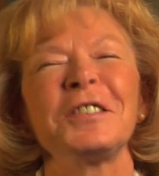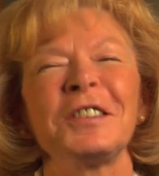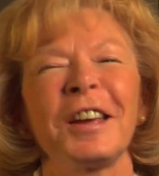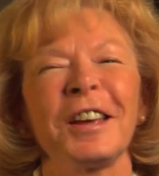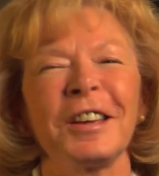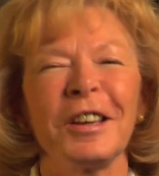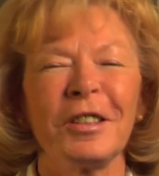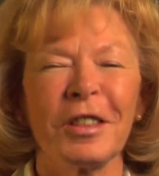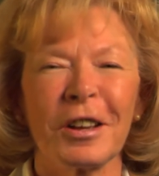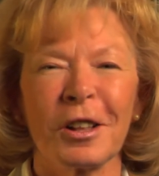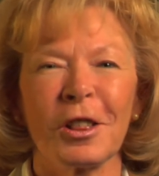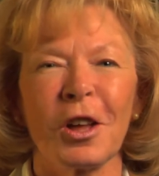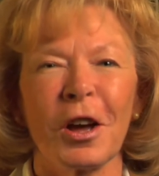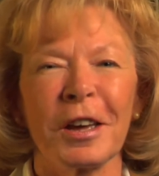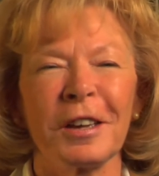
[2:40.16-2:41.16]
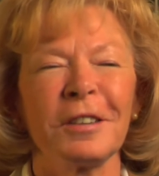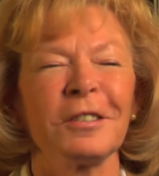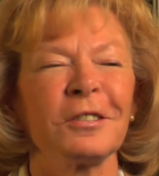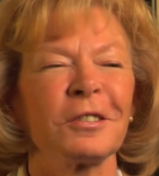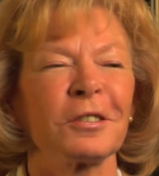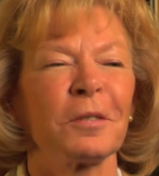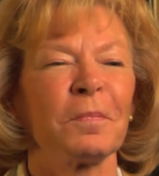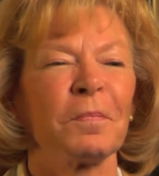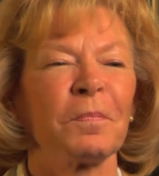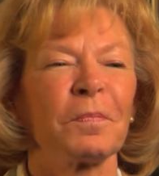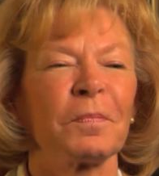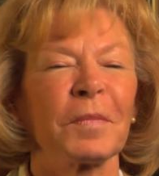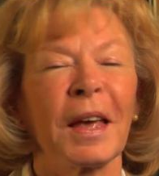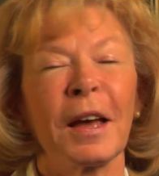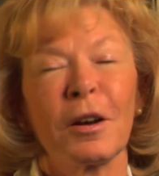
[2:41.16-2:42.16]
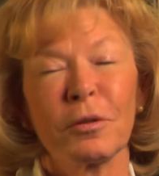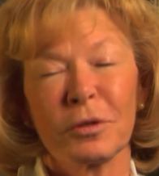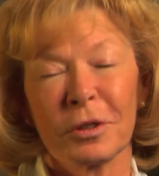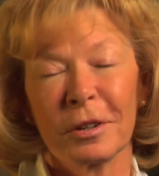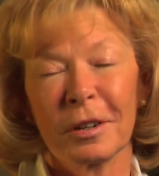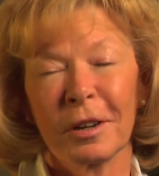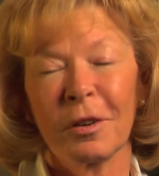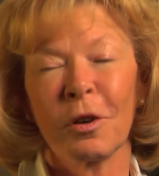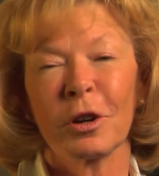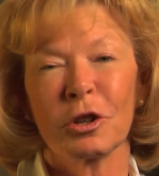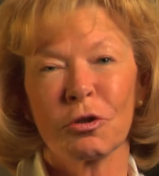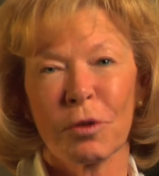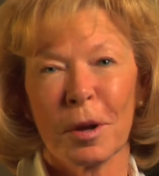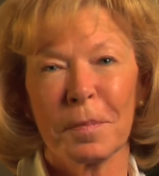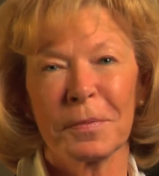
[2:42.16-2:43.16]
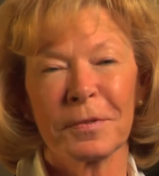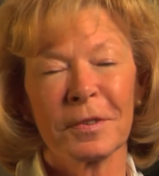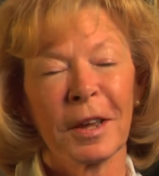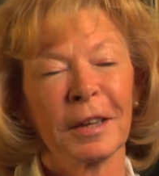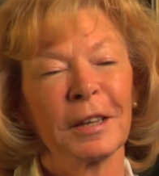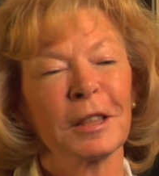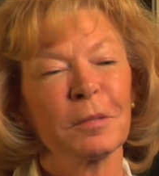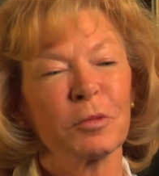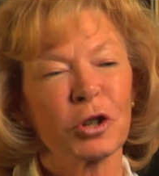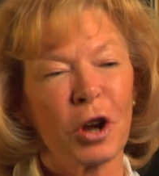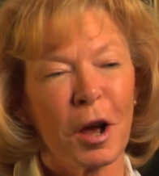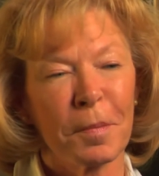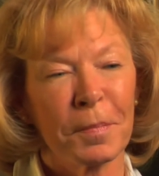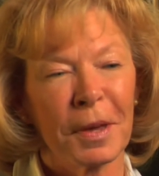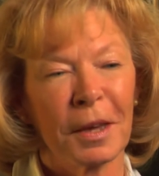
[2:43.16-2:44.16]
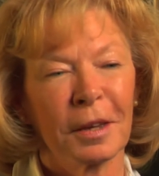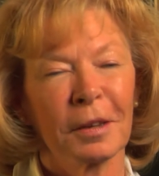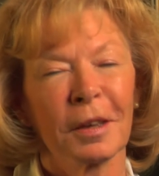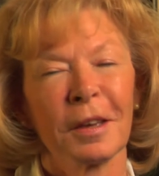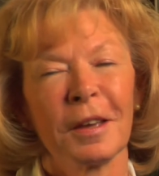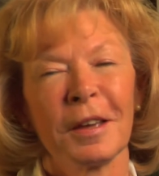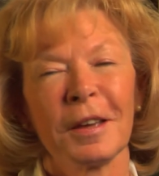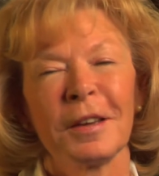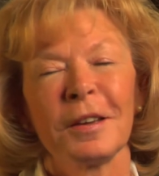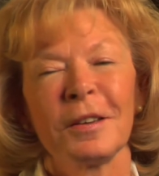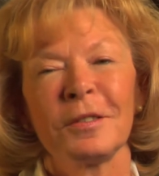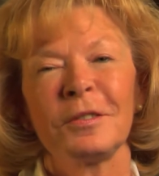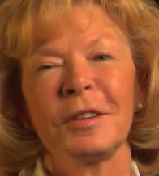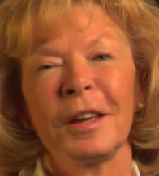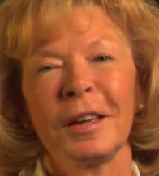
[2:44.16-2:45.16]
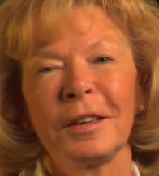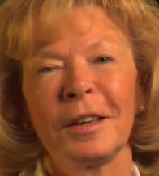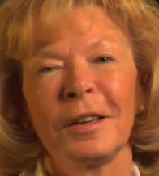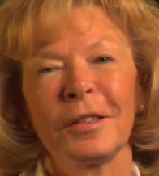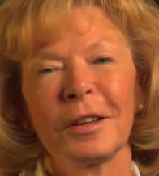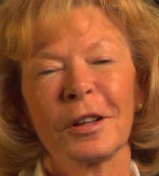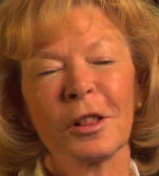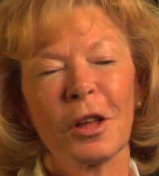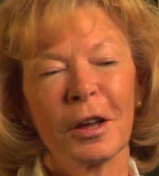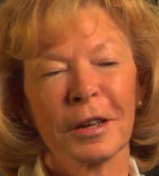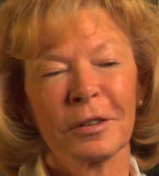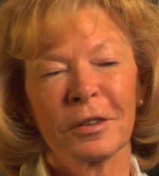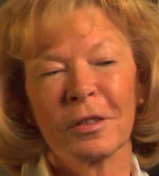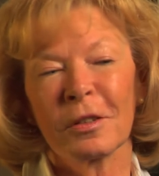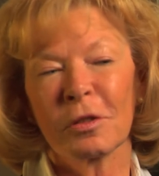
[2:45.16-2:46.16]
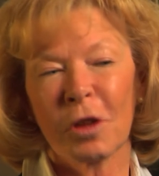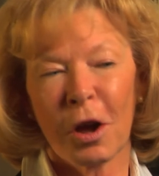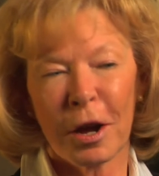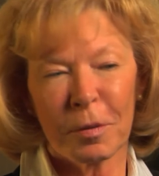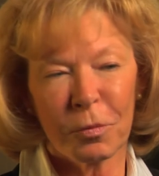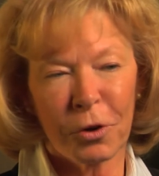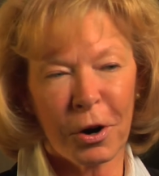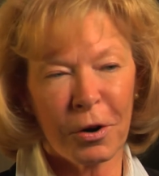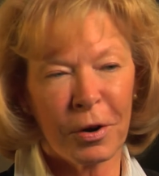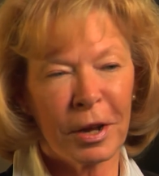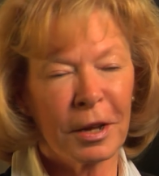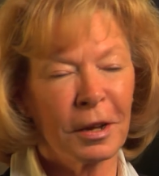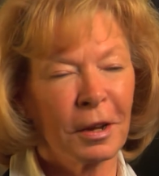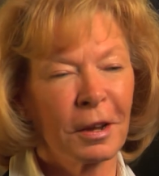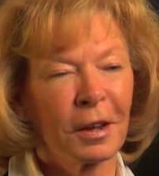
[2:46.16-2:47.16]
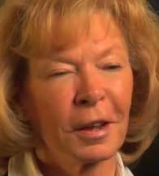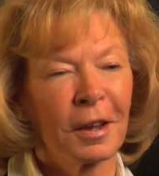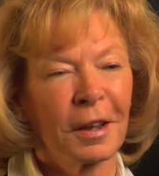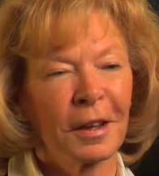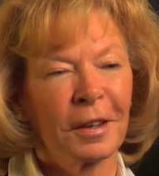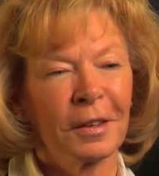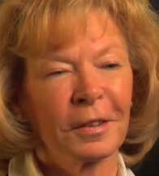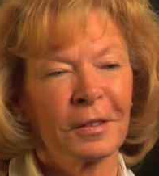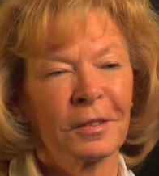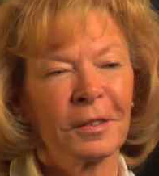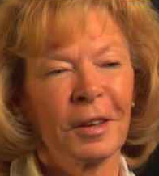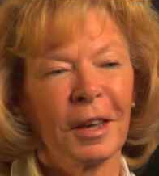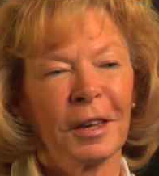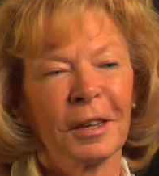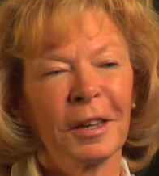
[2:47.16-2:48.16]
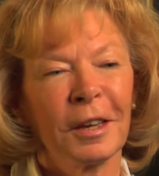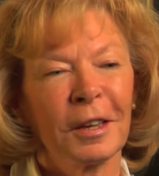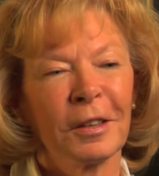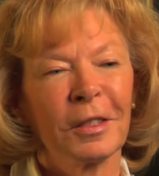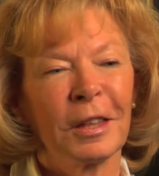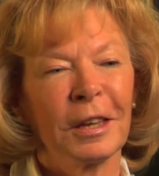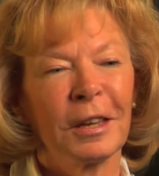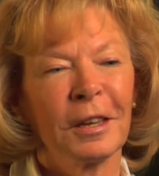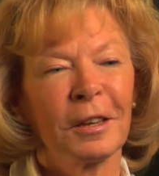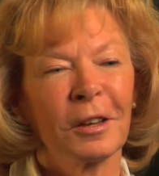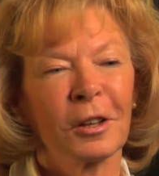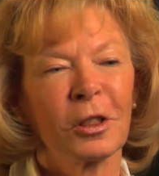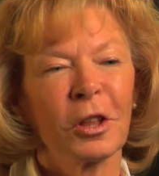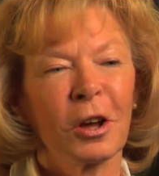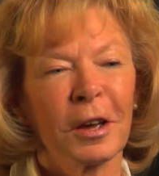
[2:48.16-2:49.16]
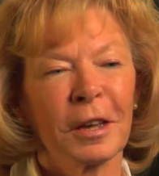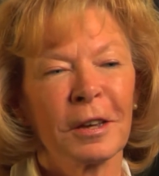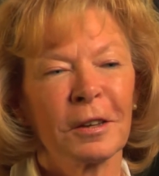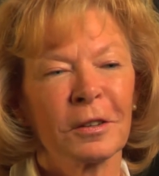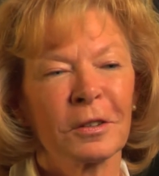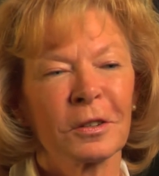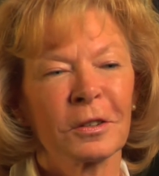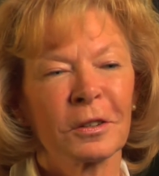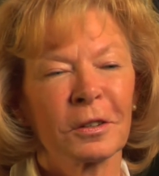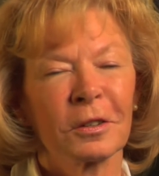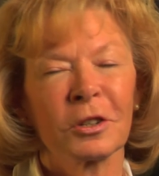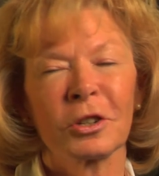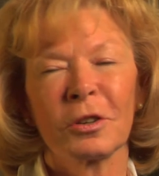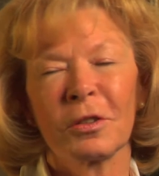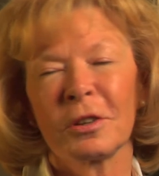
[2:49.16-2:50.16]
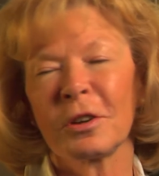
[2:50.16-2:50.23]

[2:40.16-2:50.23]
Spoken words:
Taking the client out on trips, taking them shopping, taking the client to the library, taking the client to the